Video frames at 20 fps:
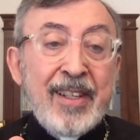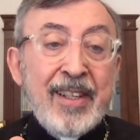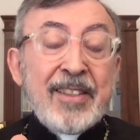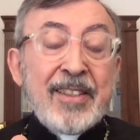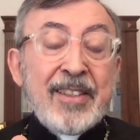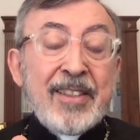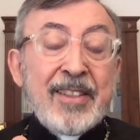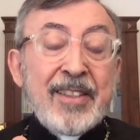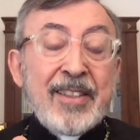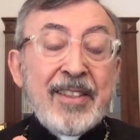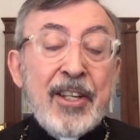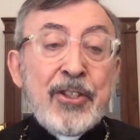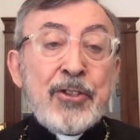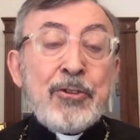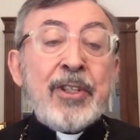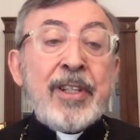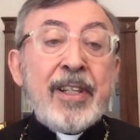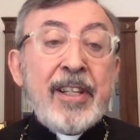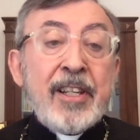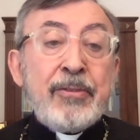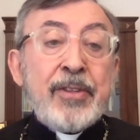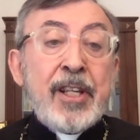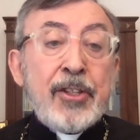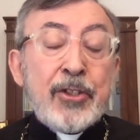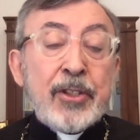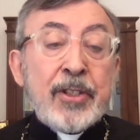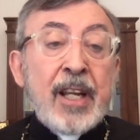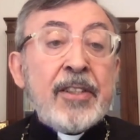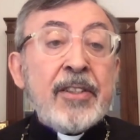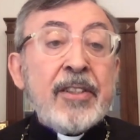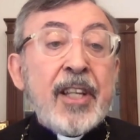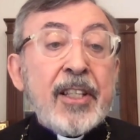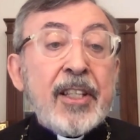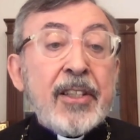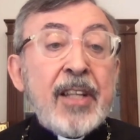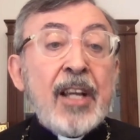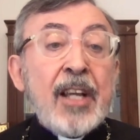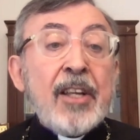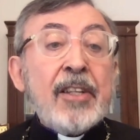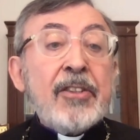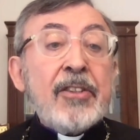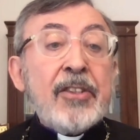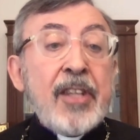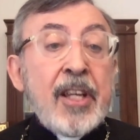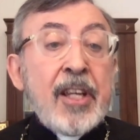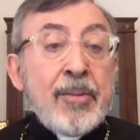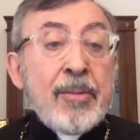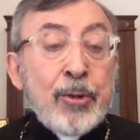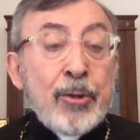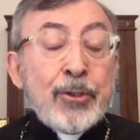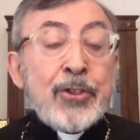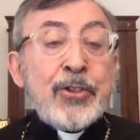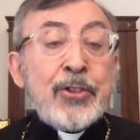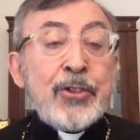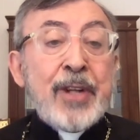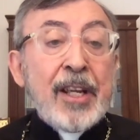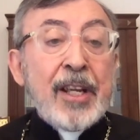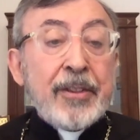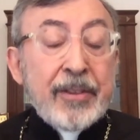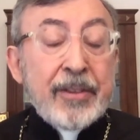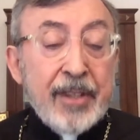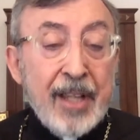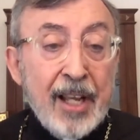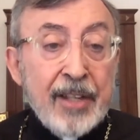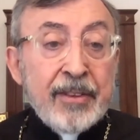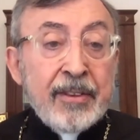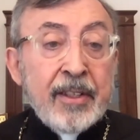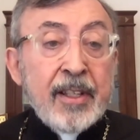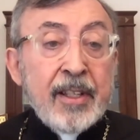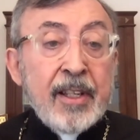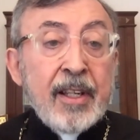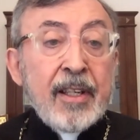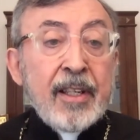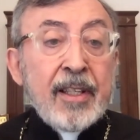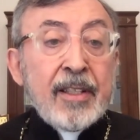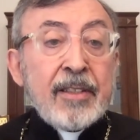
There is no clear vision, and that demonstrate that